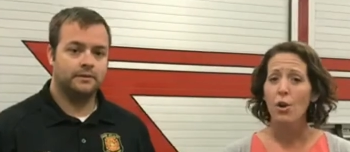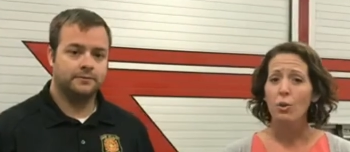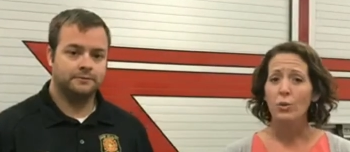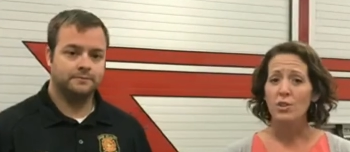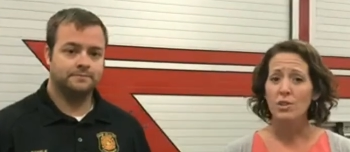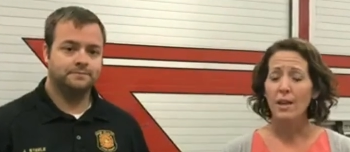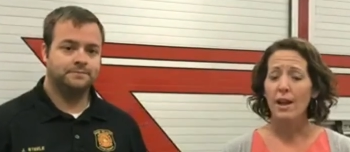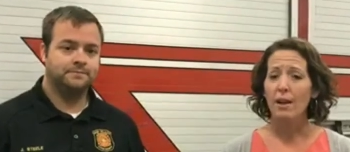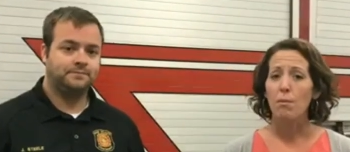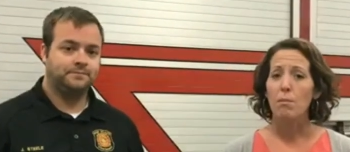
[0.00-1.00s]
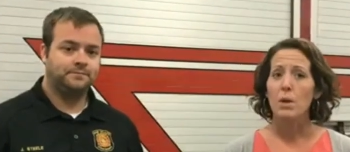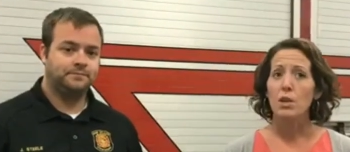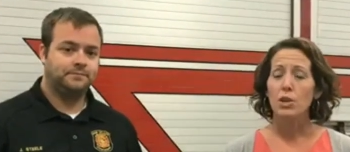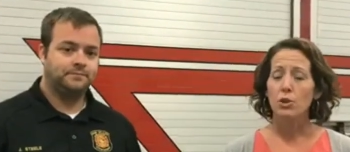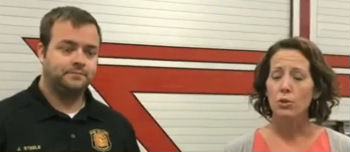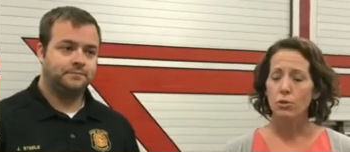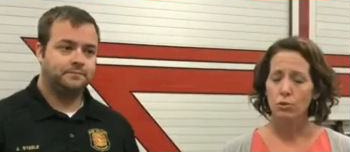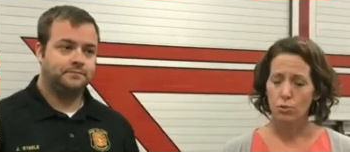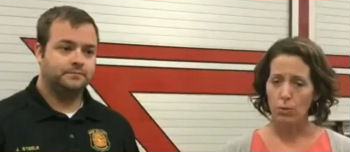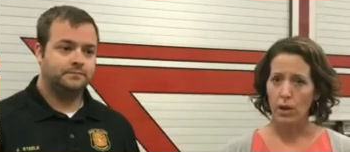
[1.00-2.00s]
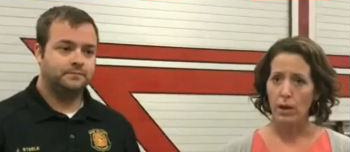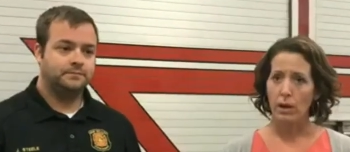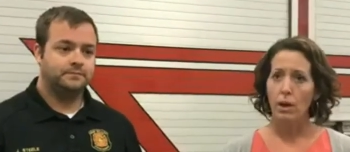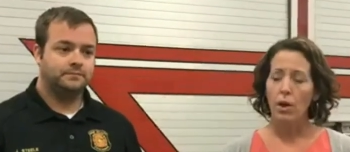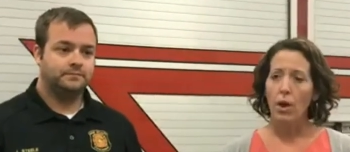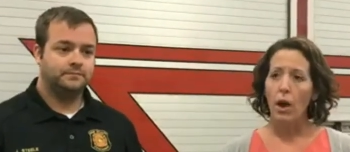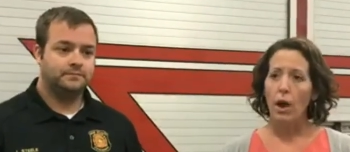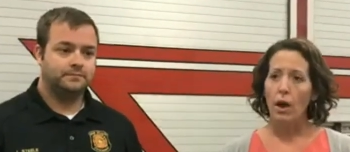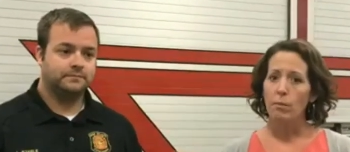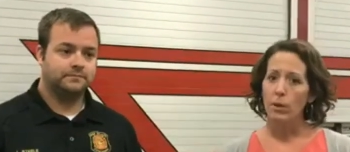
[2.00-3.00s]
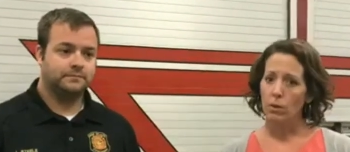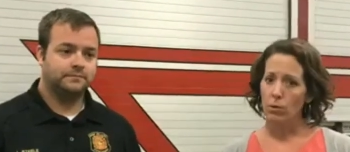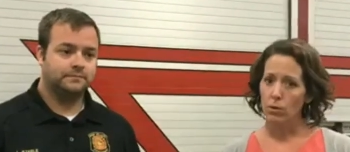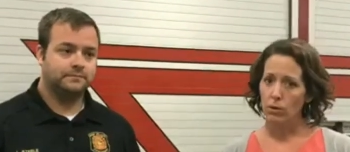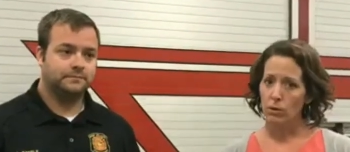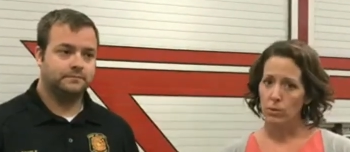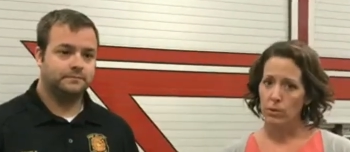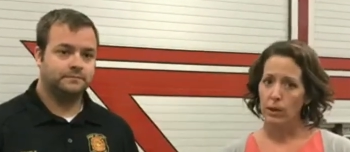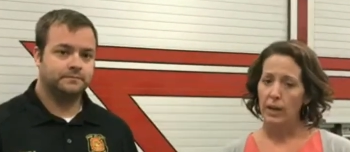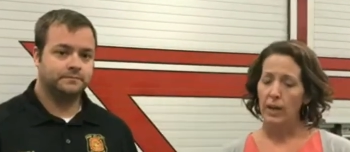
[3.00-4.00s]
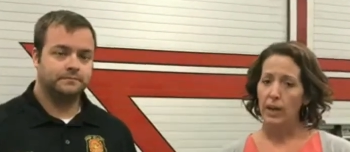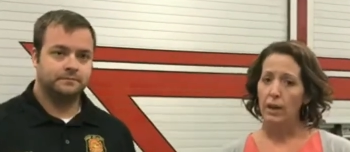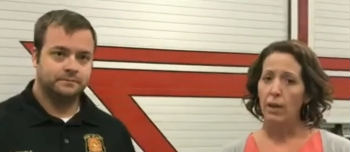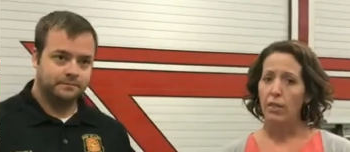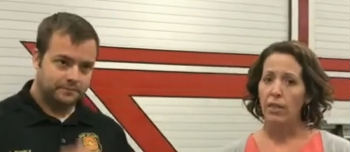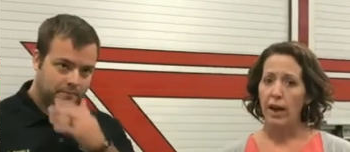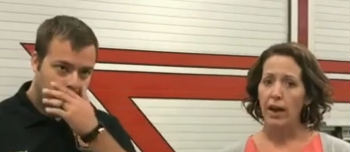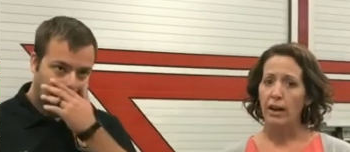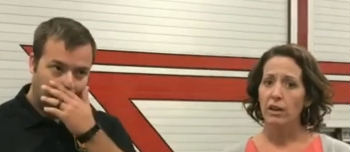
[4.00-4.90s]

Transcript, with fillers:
Speaker 1: We just had a huge one um, in a local community that a